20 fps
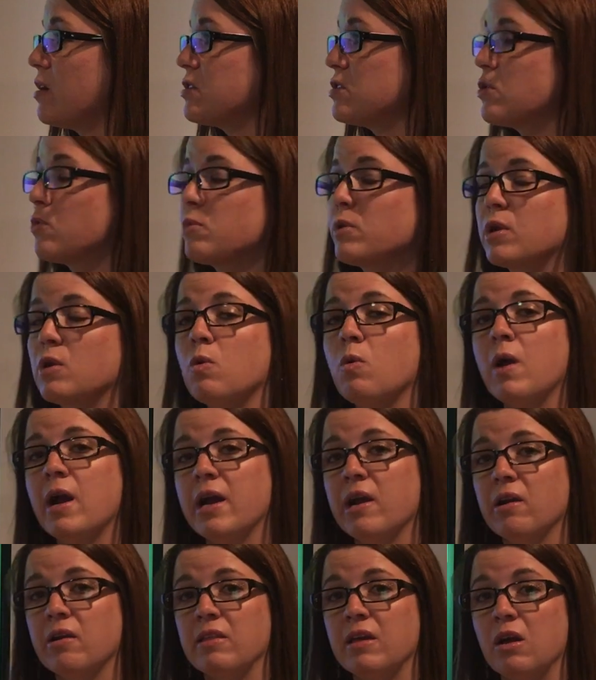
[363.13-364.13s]
also
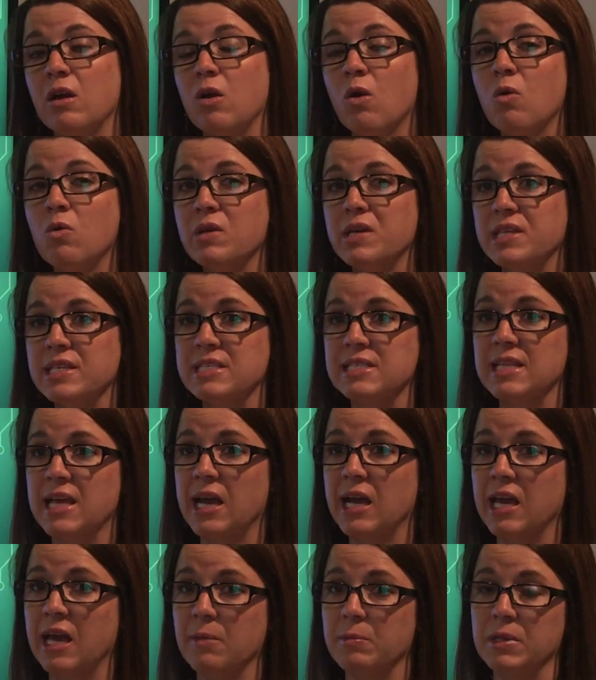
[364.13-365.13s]
require that only the
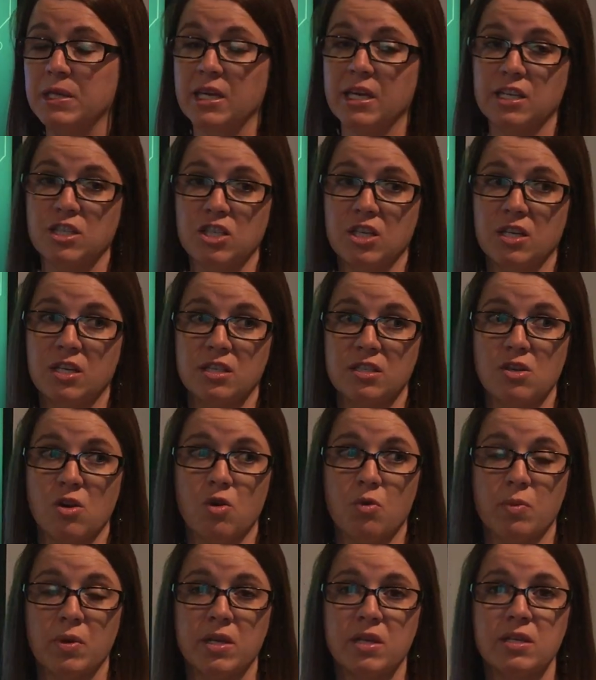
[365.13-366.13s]
Slack application is
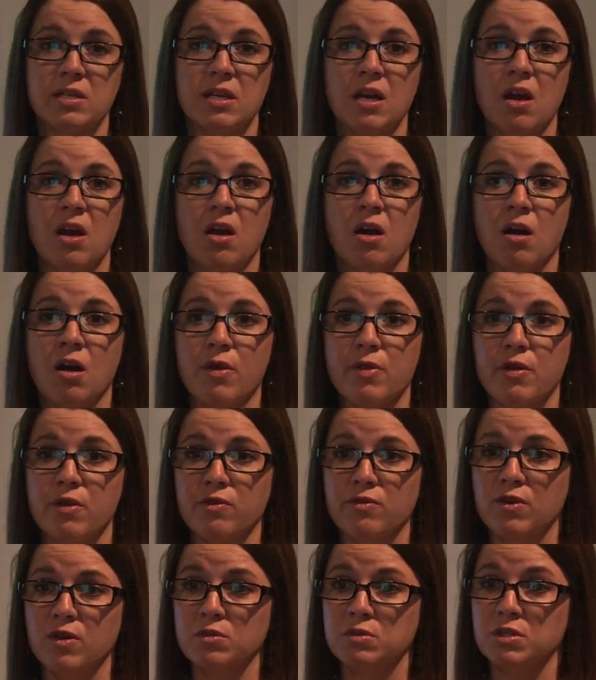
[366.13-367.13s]
opened on
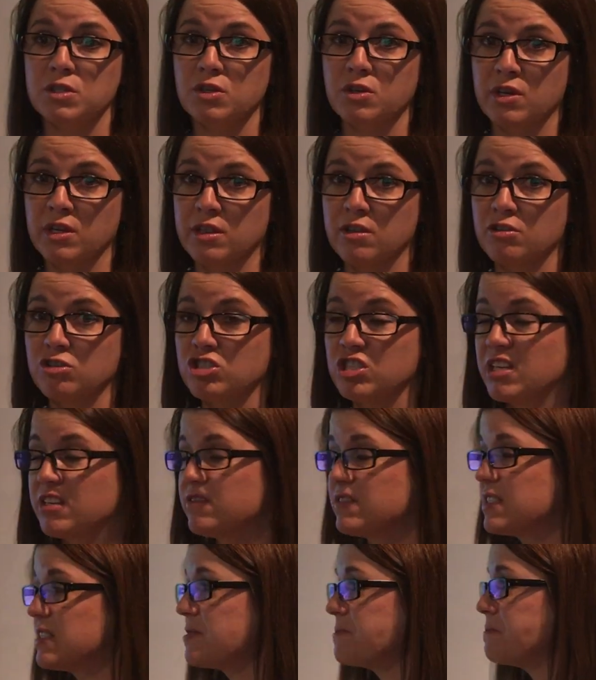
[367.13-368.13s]
their phones during their
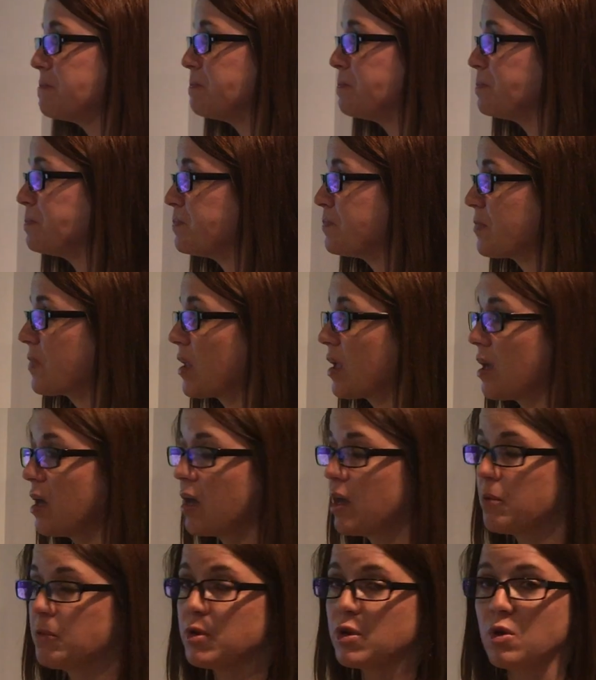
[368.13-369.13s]
shifts.
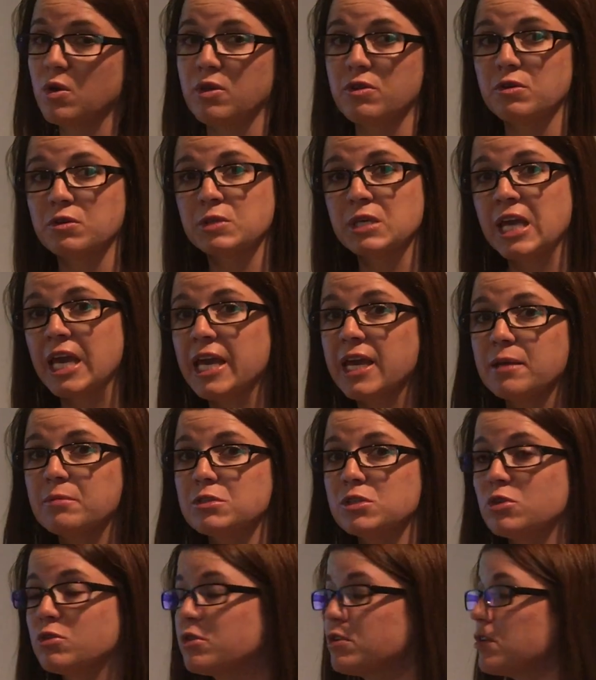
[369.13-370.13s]
No other
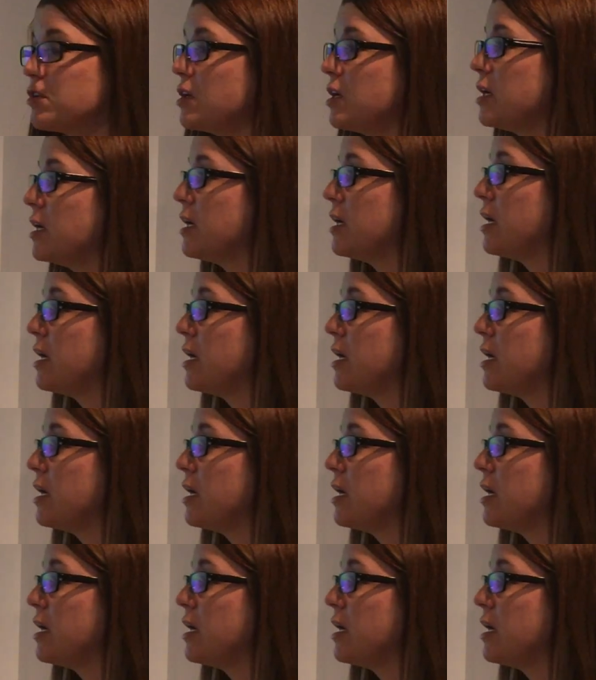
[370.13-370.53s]
games, no other